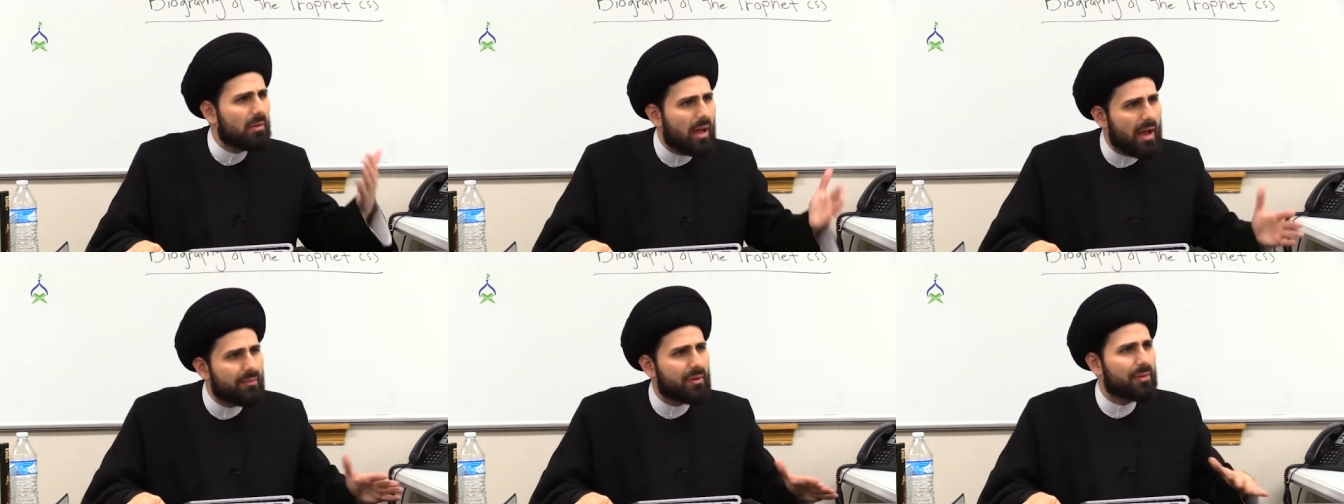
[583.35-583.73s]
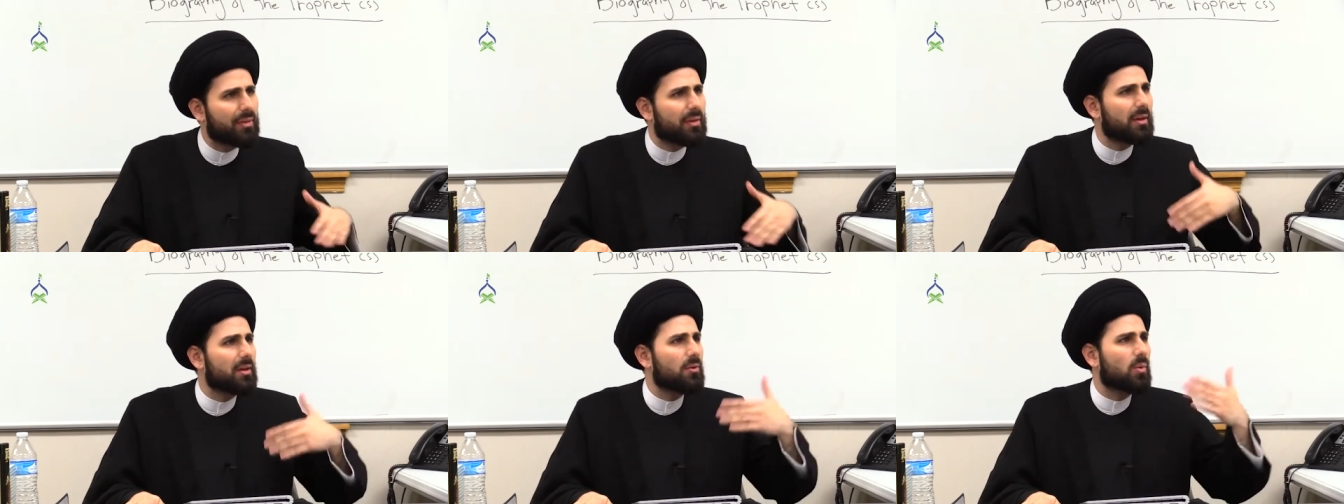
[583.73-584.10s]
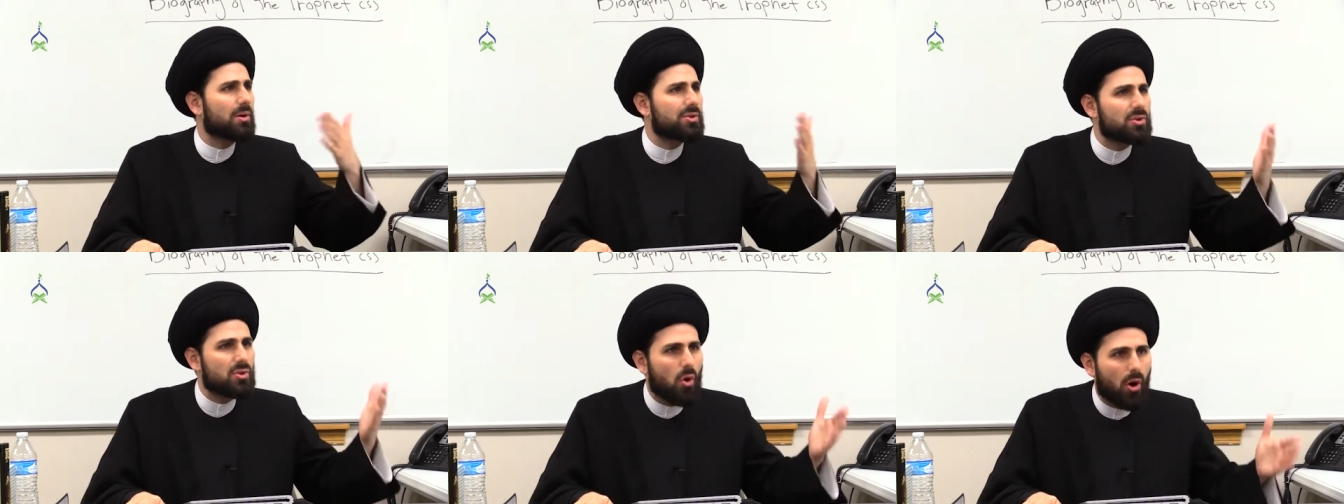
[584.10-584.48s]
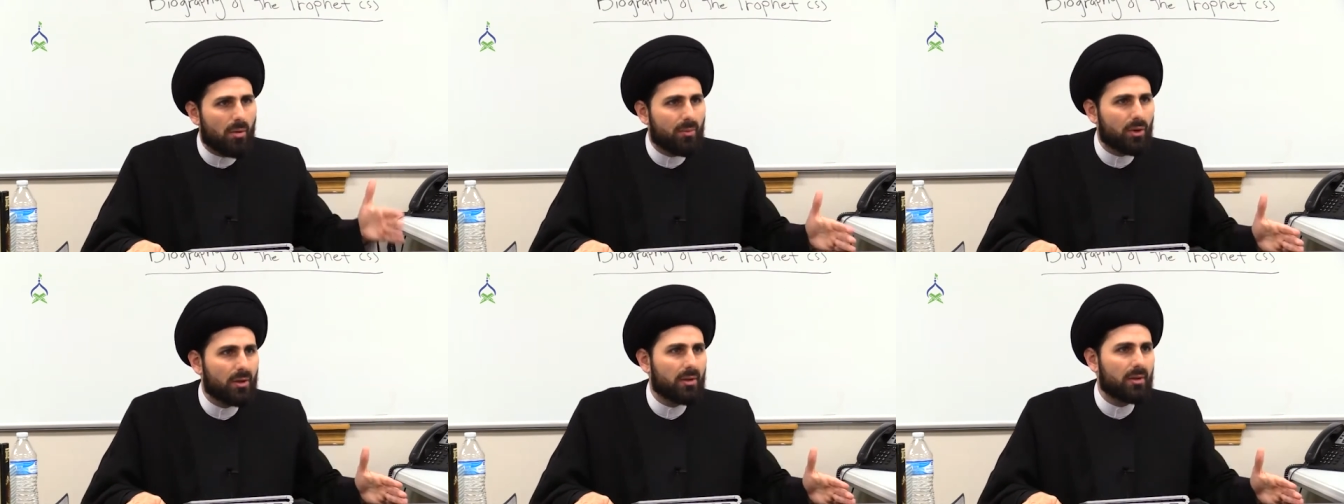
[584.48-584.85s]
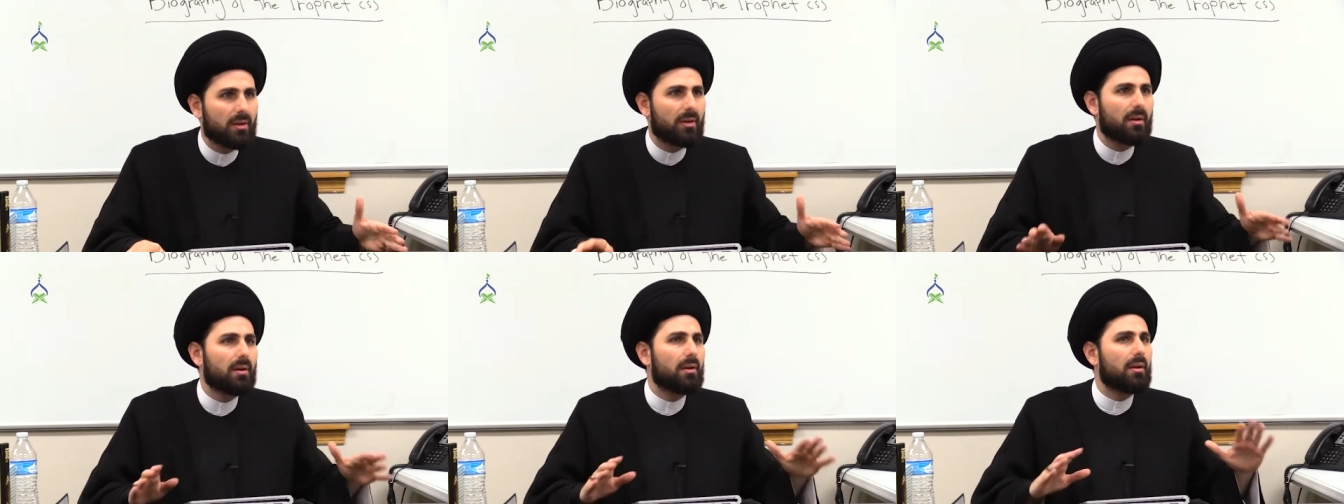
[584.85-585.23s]
Everything was normal,
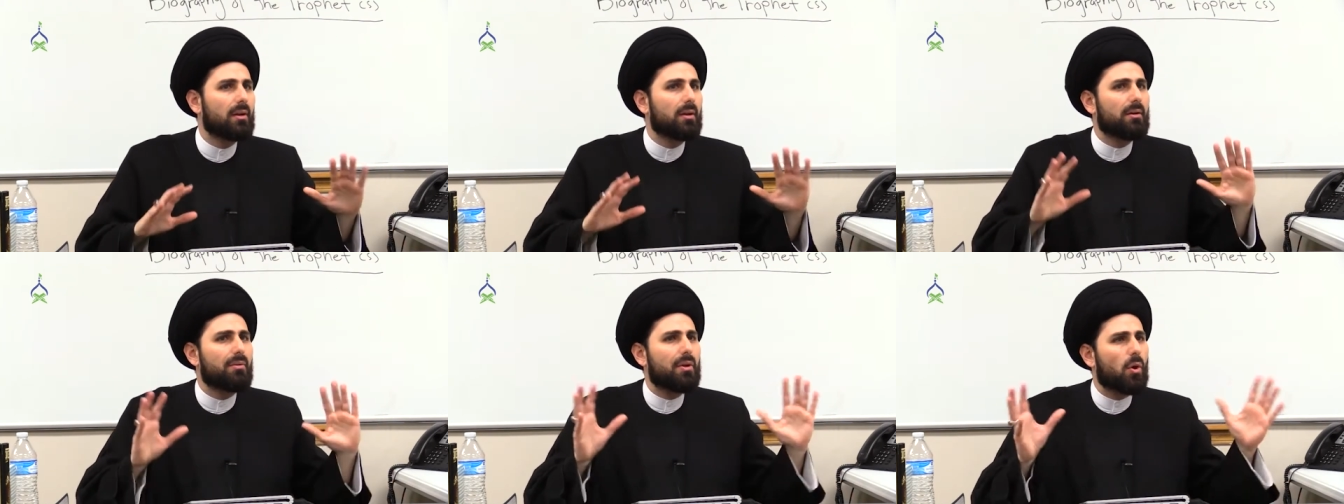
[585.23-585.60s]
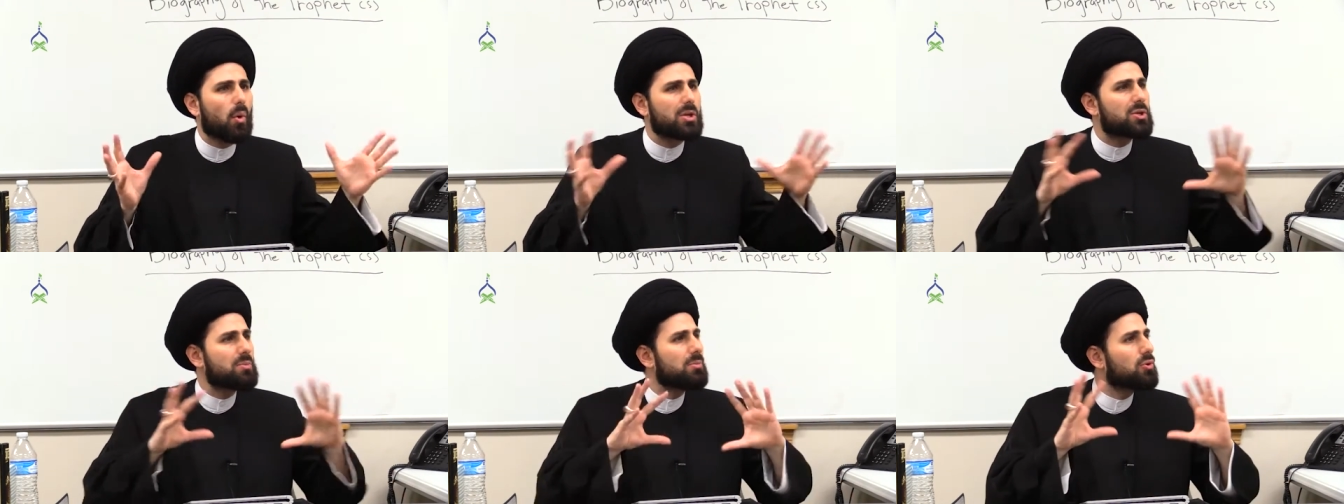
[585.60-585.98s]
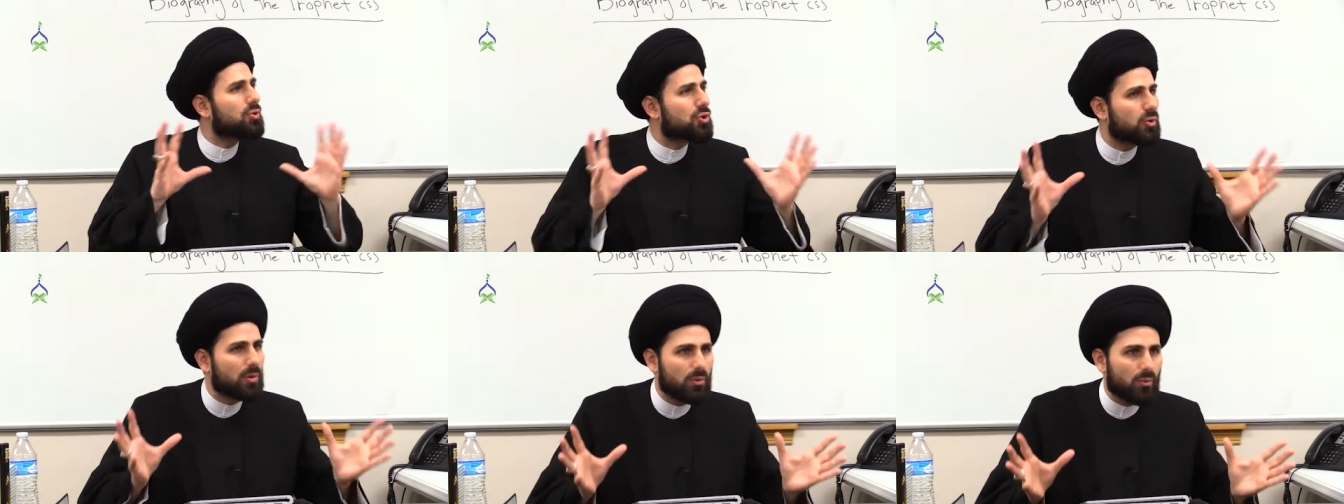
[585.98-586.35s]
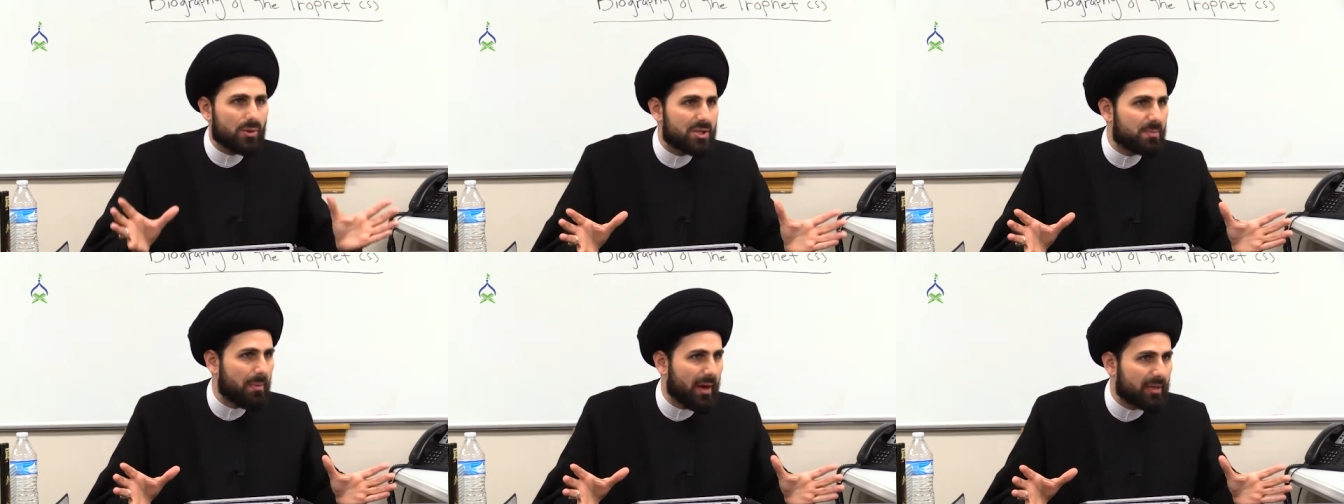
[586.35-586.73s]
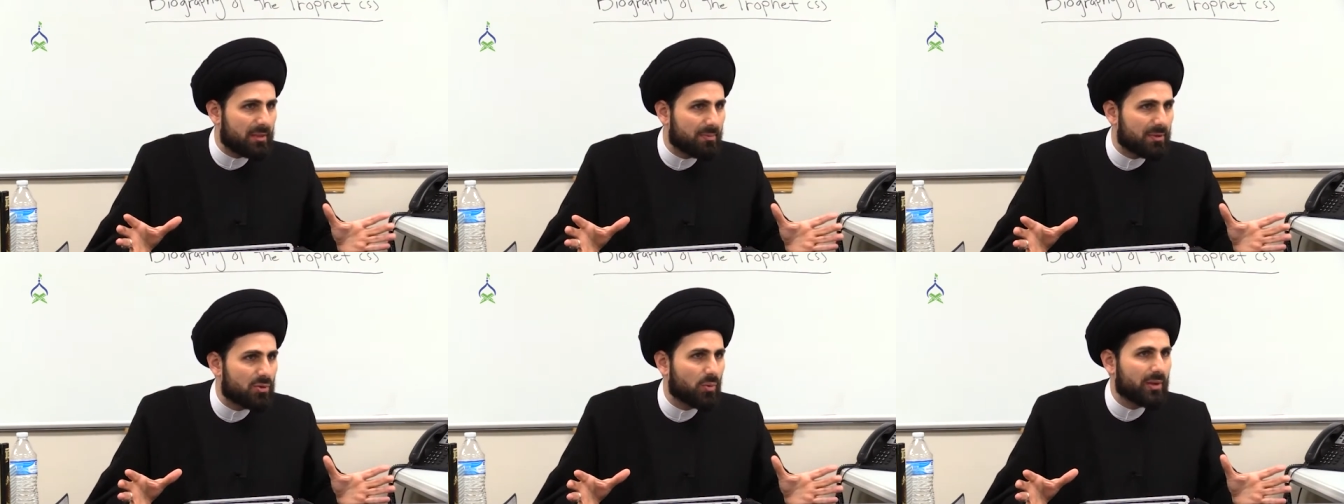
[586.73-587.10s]
there was mutual
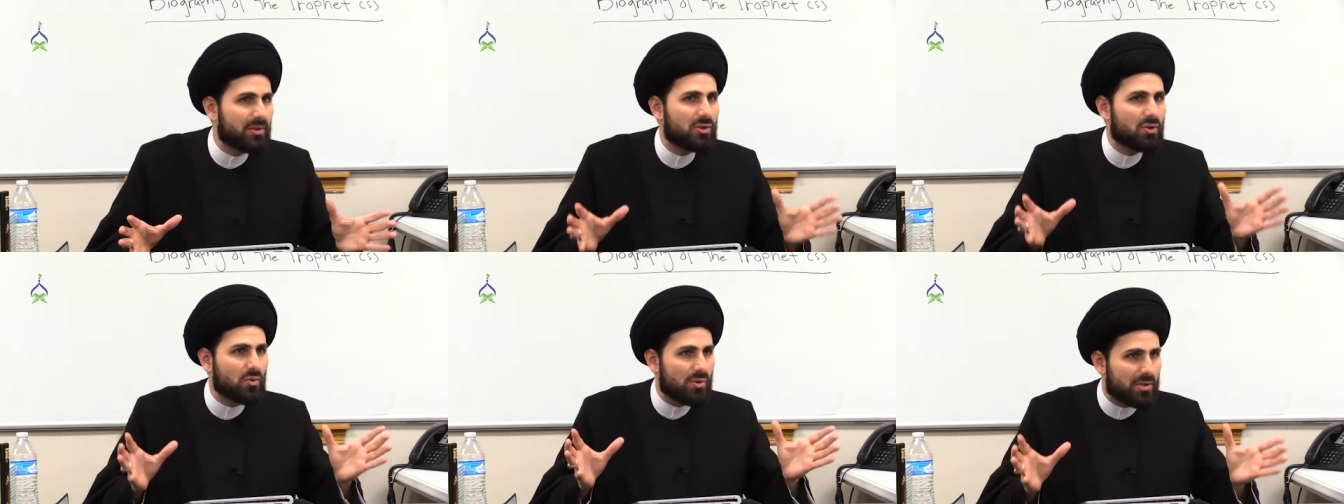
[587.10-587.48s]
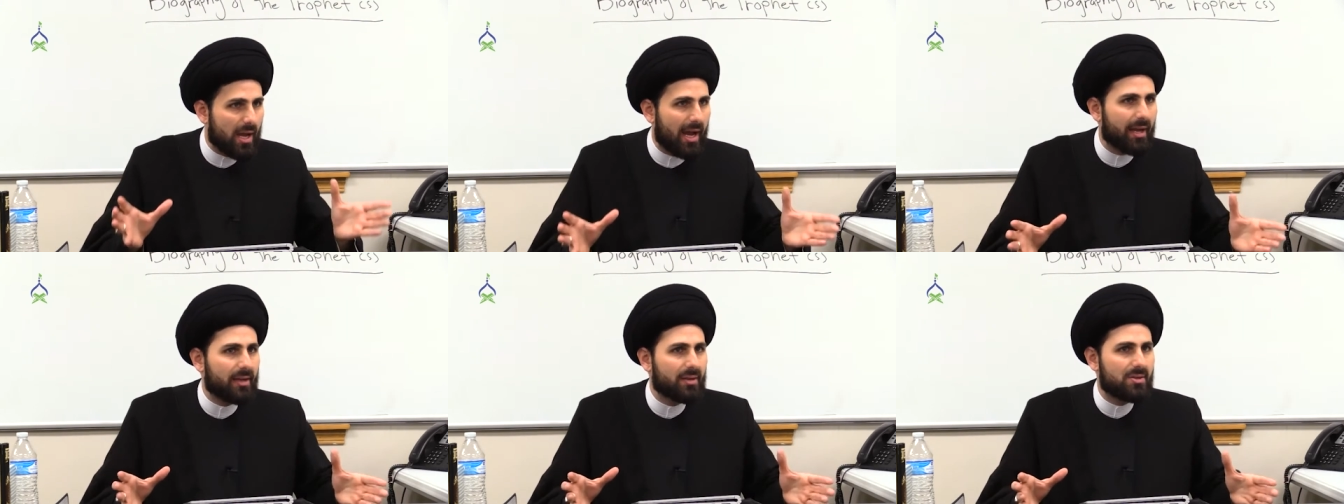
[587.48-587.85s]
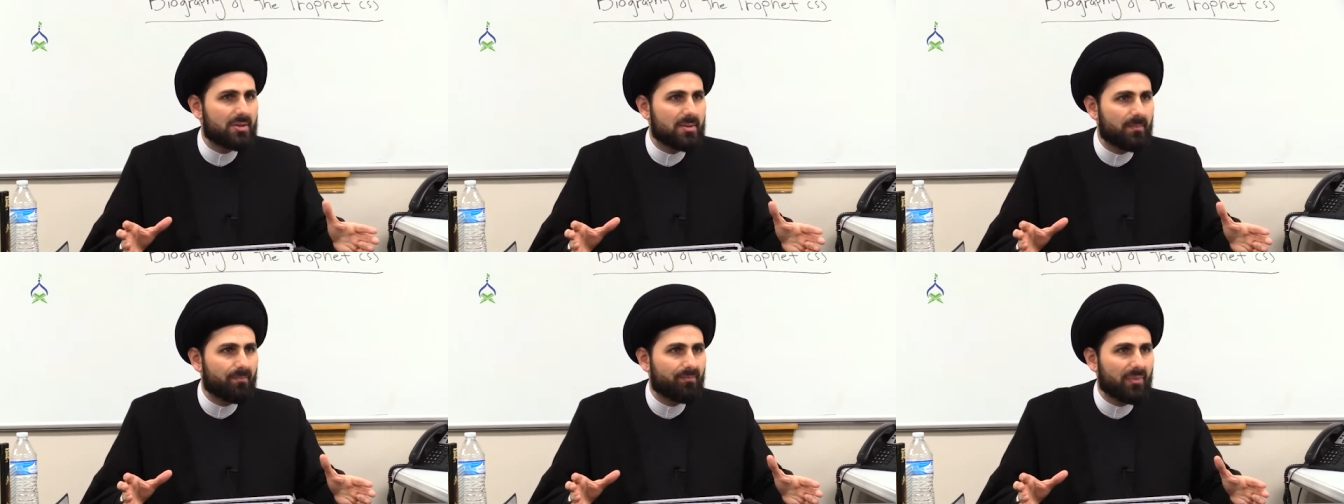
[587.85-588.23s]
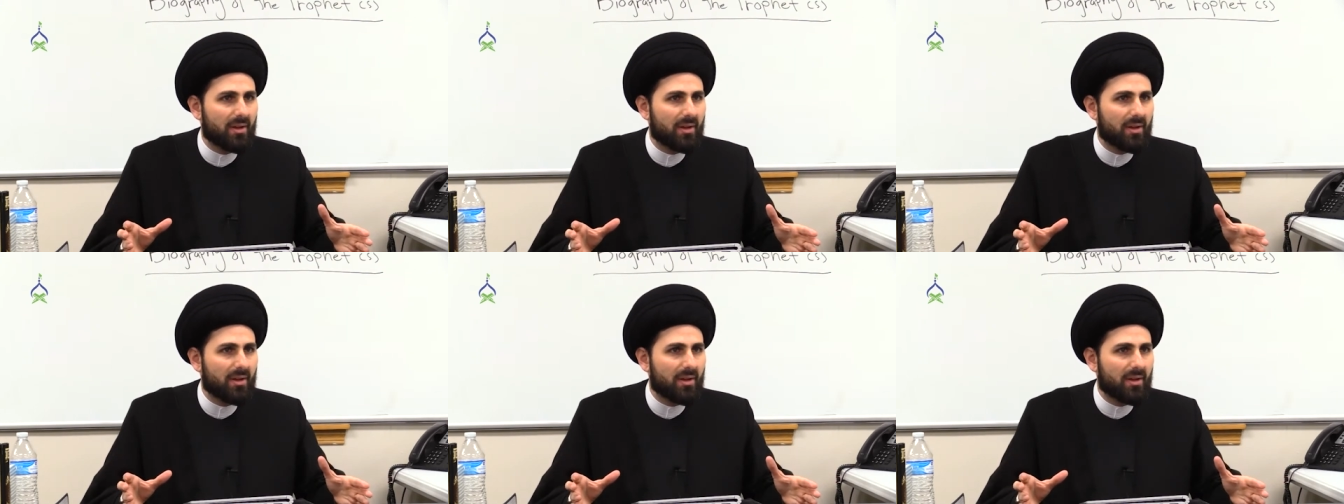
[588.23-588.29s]
respect between two sides.